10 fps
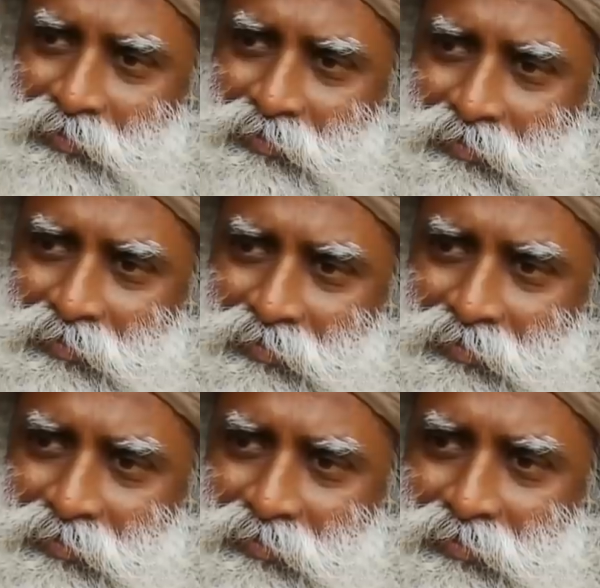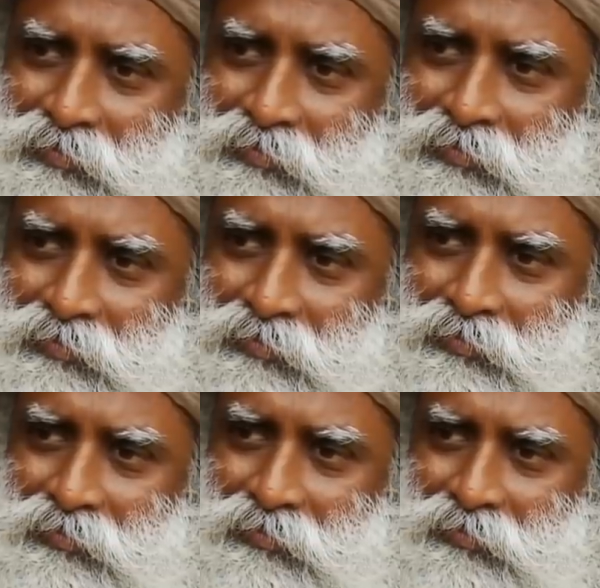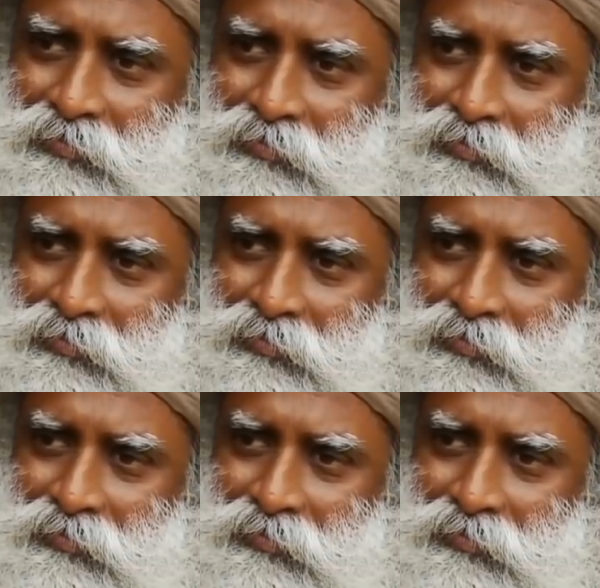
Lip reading: Nothing is said.